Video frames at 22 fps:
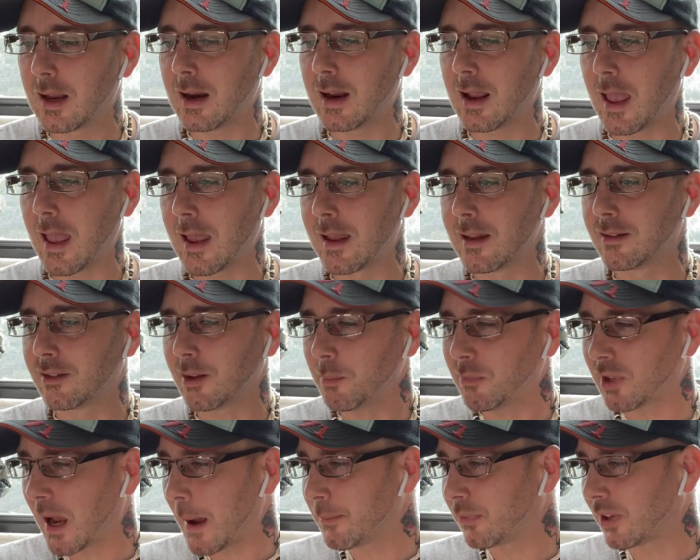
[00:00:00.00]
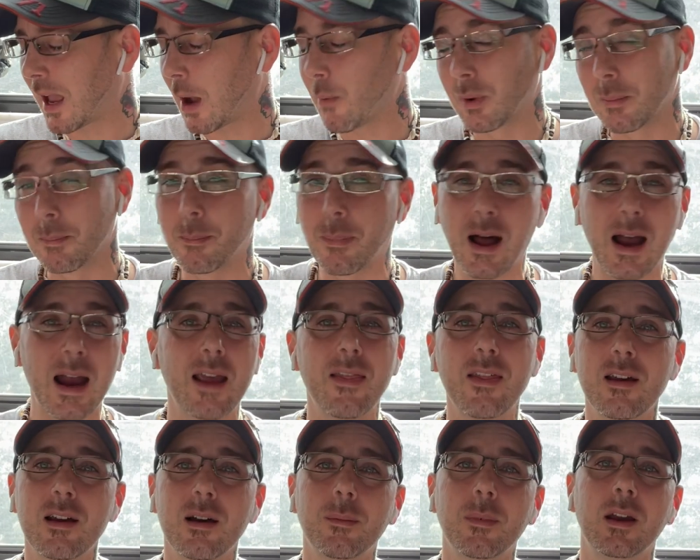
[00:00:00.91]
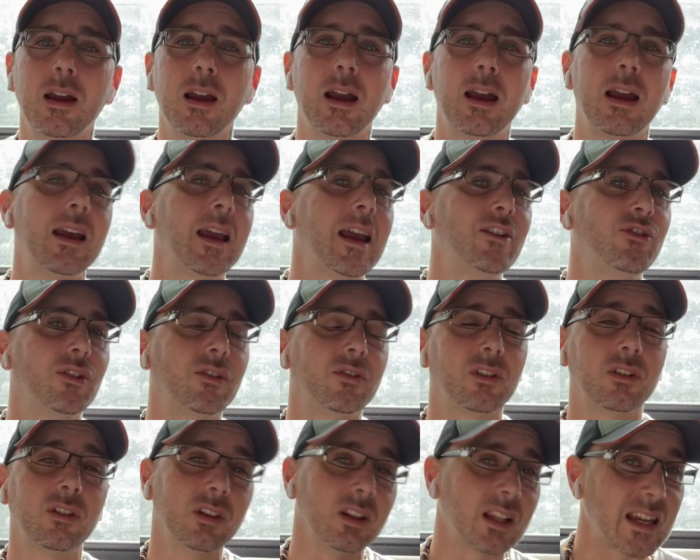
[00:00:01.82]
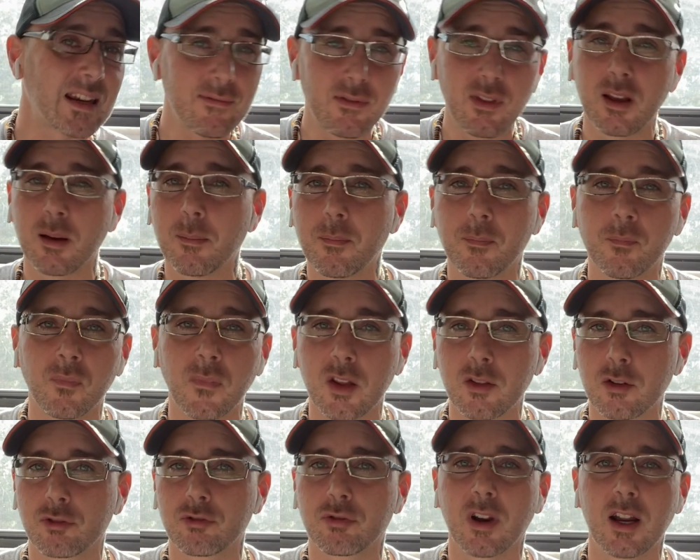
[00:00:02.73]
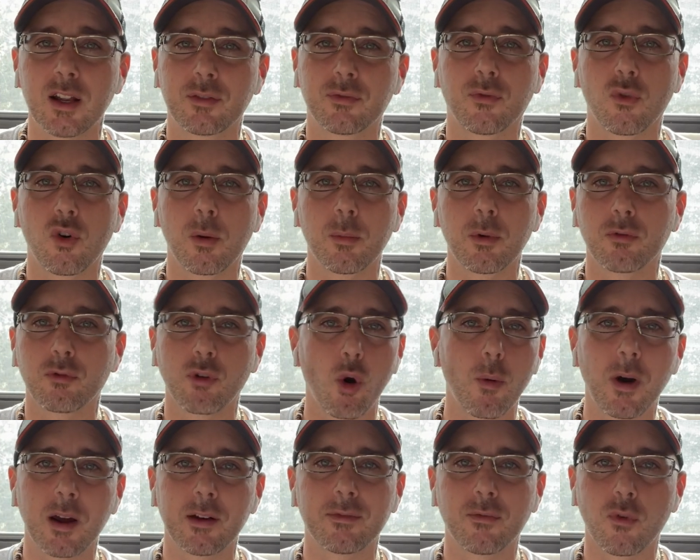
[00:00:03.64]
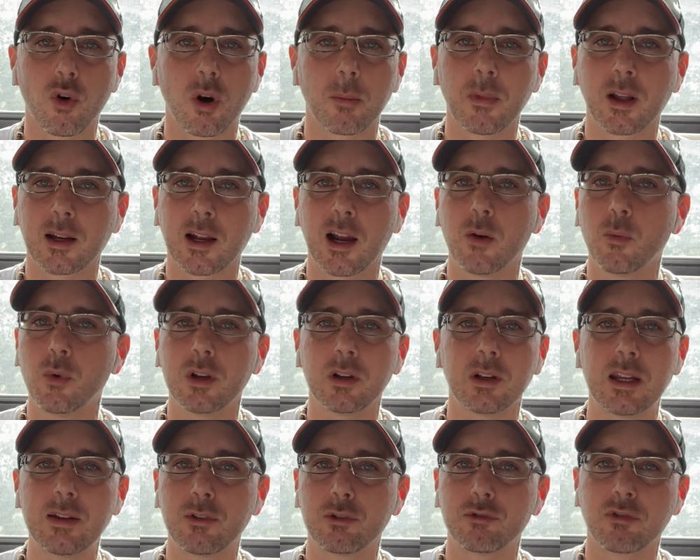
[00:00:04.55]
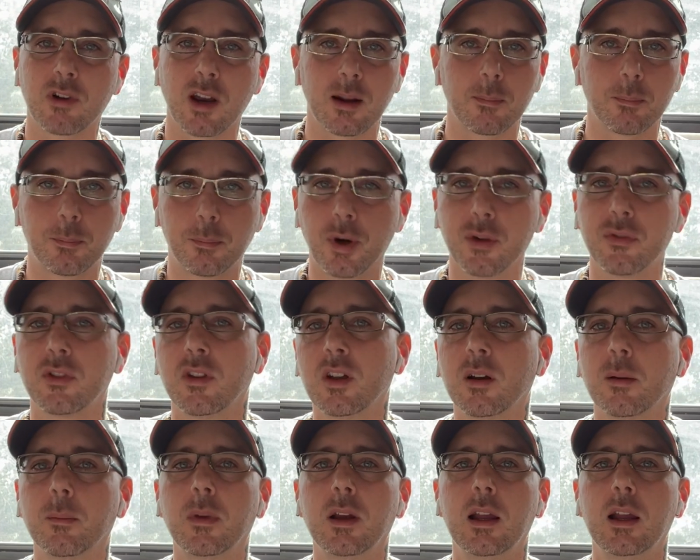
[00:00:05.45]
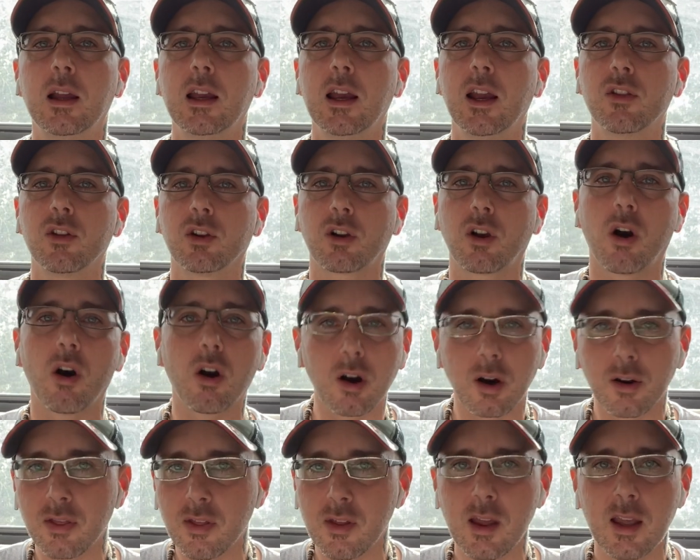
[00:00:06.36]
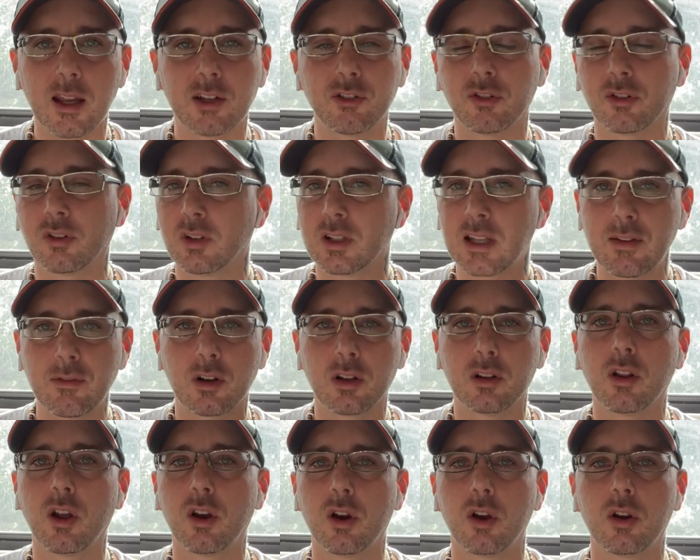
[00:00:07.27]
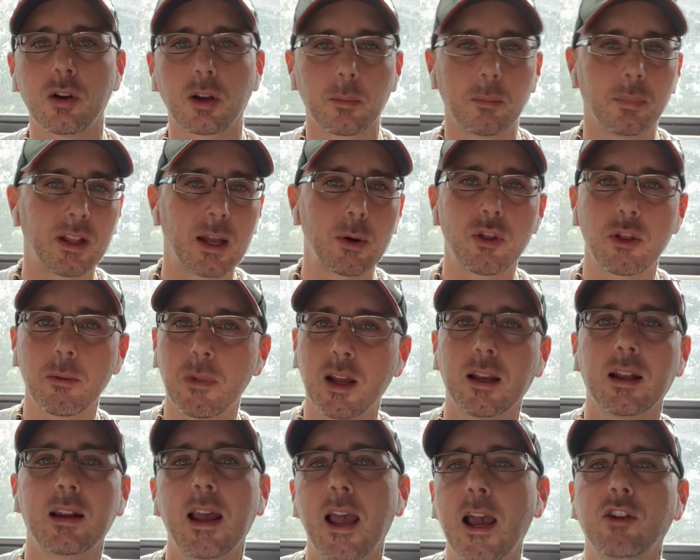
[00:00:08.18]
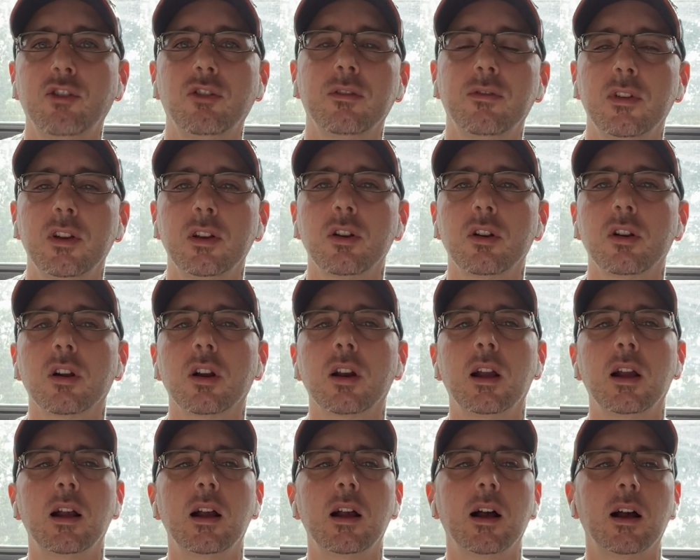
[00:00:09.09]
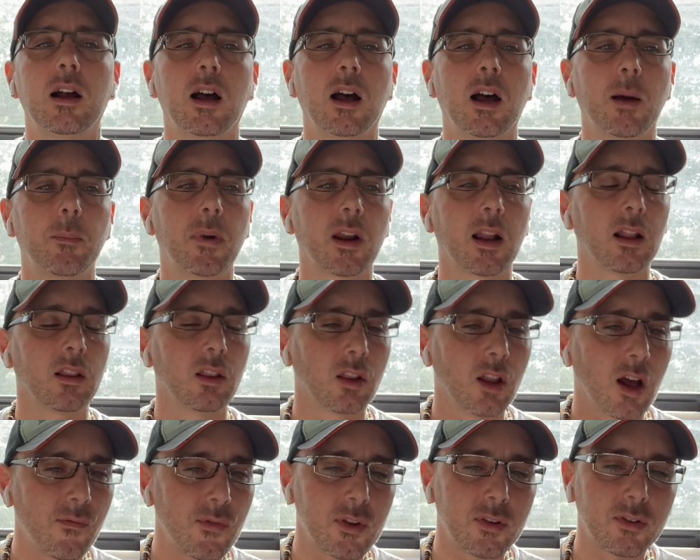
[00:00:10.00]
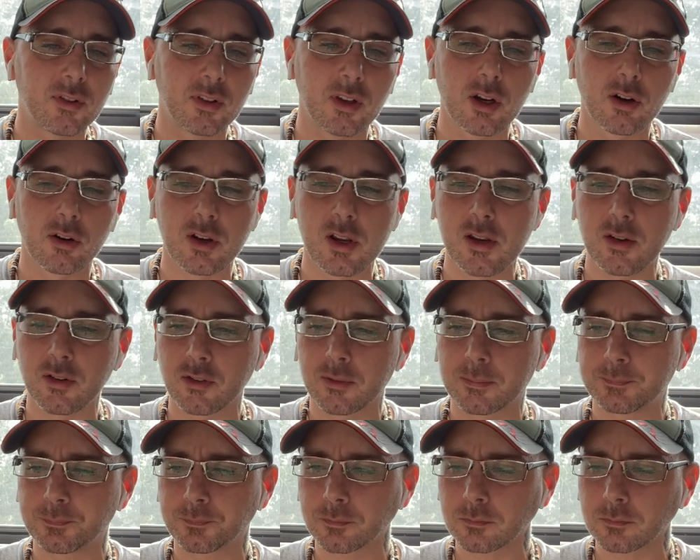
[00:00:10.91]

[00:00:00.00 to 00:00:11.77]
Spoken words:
And sometimes I would buy them and just leave them in the Transformer robot form. Like, I wouldn't even try to put them in the car thing and just leave it alone. I could play with them like an action figure. But I love the series.